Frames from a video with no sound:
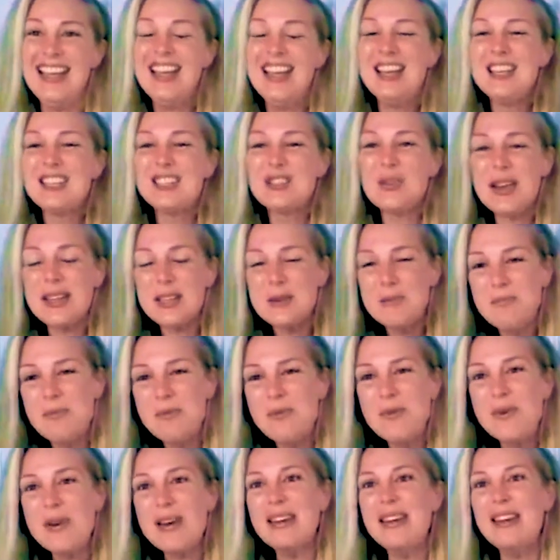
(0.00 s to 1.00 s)
So it's
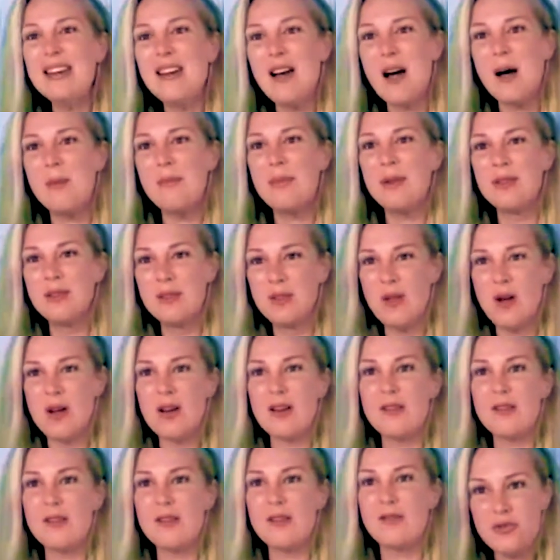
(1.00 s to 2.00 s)
bringing up a lot
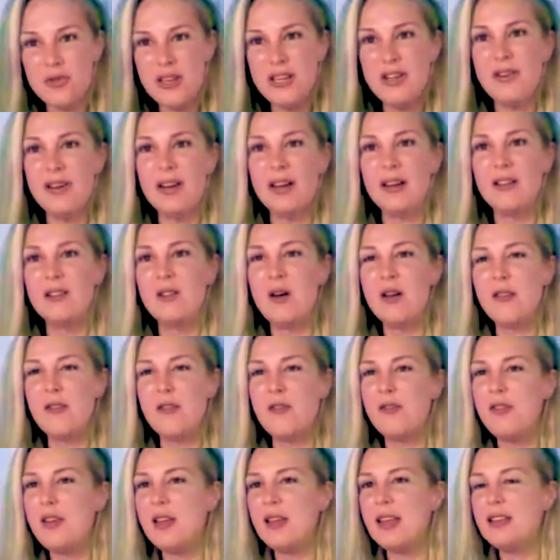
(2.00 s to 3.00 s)
of triggering, a lot of
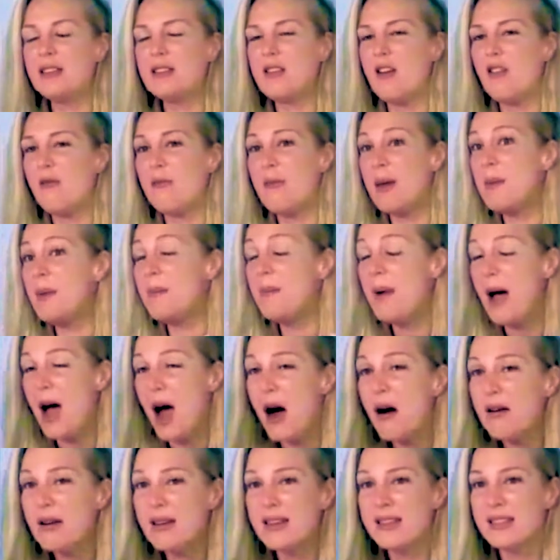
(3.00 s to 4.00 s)
feelings of maybe
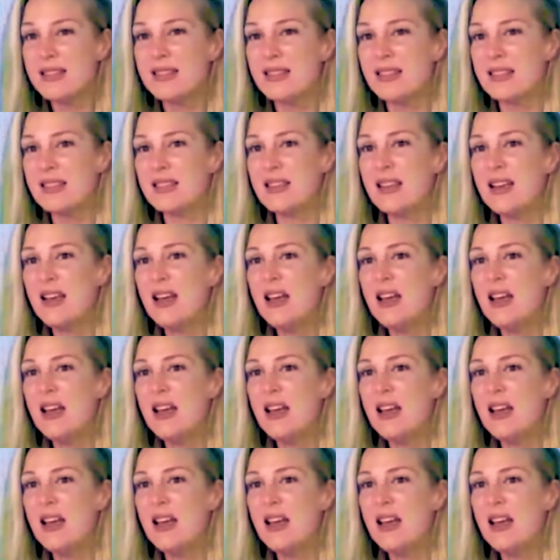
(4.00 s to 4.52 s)
powerlessness,